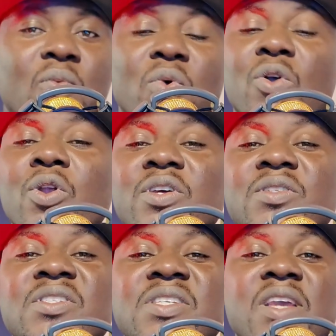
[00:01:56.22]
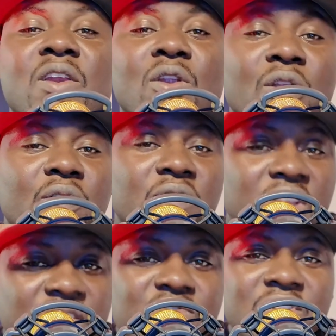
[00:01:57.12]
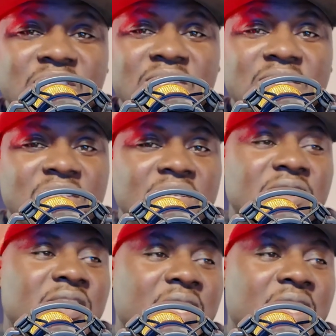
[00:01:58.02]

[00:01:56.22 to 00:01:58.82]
We're going to see a lot of interesting things